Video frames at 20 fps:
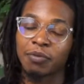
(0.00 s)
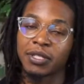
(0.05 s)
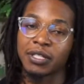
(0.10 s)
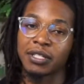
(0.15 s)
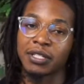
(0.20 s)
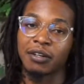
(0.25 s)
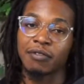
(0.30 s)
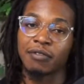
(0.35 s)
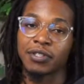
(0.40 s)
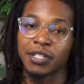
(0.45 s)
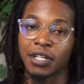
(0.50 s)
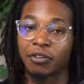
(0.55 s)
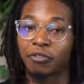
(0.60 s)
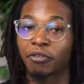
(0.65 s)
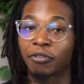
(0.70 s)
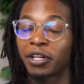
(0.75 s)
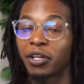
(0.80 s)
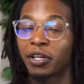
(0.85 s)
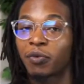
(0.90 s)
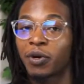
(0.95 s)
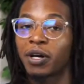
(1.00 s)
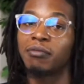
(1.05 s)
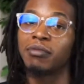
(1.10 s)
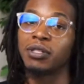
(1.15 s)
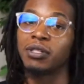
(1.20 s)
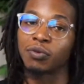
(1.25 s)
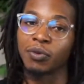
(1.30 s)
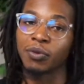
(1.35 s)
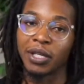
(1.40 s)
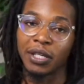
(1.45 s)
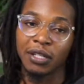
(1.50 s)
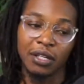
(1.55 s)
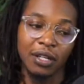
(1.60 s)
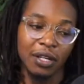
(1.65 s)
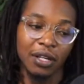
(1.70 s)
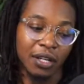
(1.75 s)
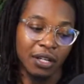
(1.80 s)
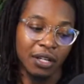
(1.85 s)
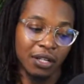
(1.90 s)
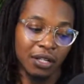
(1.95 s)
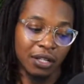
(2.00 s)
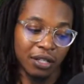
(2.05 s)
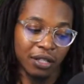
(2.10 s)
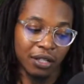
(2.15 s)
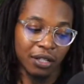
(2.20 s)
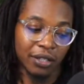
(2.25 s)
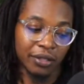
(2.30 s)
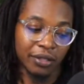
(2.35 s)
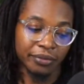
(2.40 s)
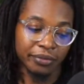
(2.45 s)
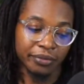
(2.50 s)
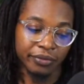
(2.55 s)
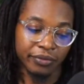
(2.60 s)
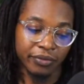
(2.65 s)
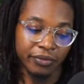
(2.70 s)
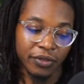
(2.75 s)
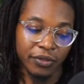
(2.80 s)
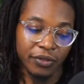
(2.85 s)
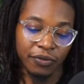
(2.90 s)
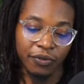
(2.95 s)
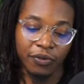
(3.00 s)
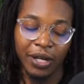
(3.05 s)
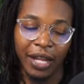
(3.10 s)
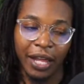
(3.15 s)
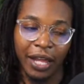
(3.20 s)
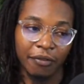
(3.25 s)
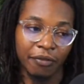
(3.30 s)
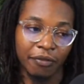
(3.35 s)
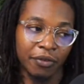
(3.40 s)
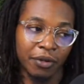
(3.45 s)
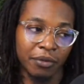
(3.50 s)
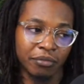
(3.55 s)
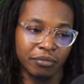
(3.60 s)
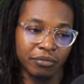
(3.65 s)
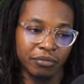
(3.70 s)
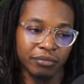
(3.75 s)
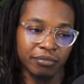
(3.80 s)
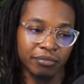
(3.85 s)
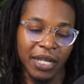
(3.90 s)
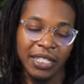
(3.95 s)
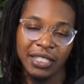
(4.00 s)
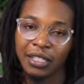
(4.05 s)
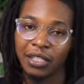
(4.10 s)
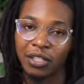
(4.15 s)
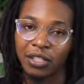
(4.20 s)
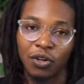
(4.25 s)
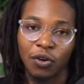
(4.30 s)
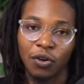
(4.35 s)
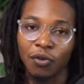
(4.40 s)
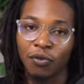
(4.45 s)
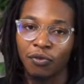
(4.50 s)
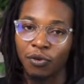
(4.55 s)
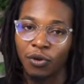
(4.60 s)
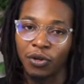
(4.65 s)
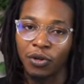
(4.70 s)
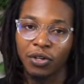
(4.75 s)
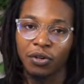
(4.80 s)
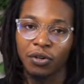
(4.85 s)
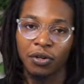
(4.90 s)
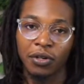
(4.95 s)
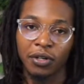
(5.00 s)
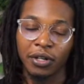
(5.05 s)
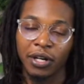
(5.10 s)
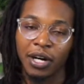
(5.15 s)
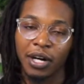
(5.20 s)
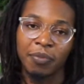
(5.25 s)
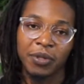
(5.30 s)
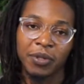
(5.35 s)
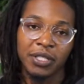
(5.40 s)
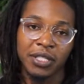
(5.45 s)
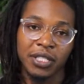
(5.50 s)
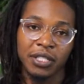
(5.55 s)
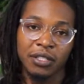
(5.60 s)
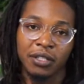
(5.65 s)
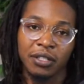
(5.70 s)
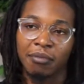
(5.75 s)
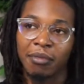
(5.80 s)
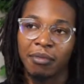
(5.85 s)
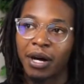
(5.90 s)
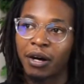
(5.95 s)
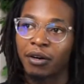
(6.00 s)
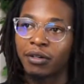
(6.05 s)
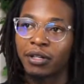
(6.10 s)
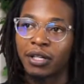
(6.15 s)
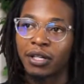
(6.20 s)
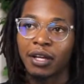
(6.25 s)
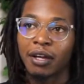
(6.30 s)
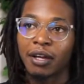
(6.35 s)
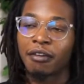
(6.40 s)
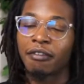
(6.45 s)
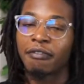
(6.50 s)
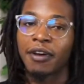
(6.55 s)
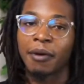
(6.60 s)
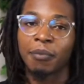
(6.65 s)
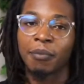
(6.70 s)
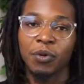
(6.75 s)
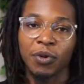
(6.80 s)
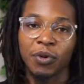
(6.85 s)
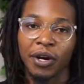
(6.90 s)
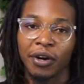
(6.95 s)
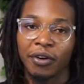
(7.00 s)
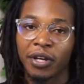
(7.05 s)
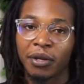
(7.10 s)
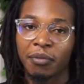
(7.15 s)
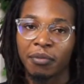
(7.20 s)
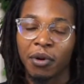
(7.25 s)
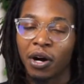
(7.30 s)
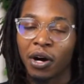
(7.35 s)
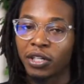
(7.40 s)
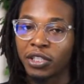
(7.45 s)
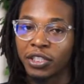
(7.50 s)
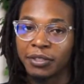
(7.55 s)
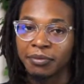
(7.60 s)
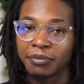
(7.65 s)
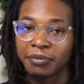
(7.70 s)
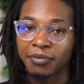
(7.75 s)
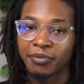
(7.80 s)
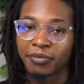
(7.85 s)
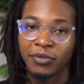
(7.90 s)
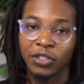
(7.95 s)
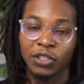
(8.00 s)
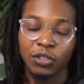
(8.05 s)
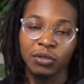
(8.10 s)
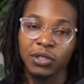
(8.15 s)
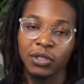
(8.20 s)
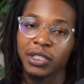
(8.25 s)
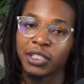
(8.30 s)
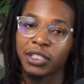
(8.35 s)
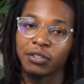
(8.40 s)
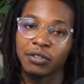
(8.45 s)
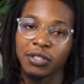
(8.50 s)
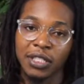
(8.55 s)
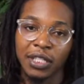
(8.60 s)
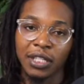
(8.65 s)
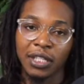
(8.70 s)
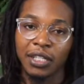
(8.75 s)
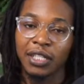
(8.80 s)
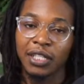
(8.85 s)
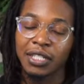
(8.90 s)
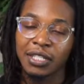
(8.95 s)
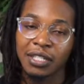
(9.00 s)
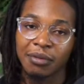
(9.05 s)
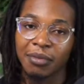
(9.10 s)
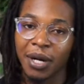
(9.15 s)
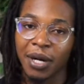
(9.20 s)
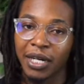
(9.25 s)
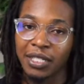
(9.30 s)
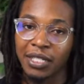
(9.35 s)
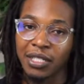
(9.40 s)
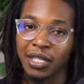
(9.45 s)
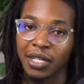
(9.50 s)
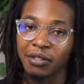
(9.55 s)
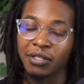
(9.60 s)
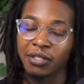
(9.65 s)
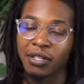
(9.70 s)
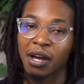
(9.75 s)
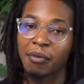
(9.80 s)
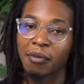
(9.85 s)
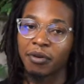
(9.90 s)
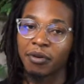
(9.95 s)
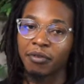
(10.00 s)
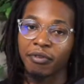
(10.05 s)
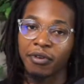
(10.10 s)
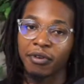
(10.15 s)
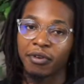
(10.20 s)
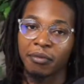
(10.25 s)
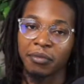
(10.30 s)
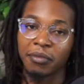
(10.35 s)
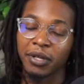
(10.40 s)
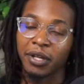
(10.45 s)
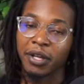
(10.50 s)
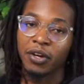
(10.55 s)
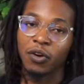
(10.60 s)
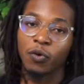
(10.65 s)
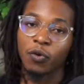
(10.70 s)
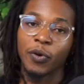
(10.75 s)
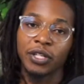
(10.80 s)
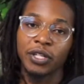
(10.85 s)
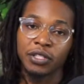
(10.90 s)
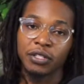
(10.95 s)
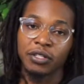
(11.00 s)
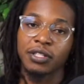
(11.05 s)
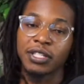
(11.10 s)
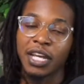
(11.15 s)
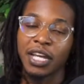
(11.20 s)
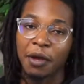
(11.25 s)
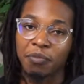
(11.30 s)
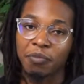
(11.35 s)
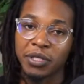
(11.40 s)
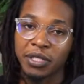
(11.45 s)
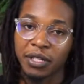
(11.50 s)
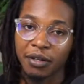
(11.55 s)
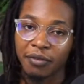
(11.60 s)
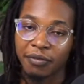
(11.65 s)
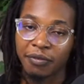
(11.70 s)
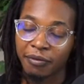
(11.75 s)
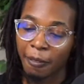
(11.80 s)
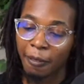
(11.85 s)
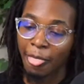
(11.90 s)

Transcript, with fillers: of stuff sell really well between uh, for, like from basically the whole fourth quarter up until about February, March. You'll still see a decent amount of sales coming from winter type stuff.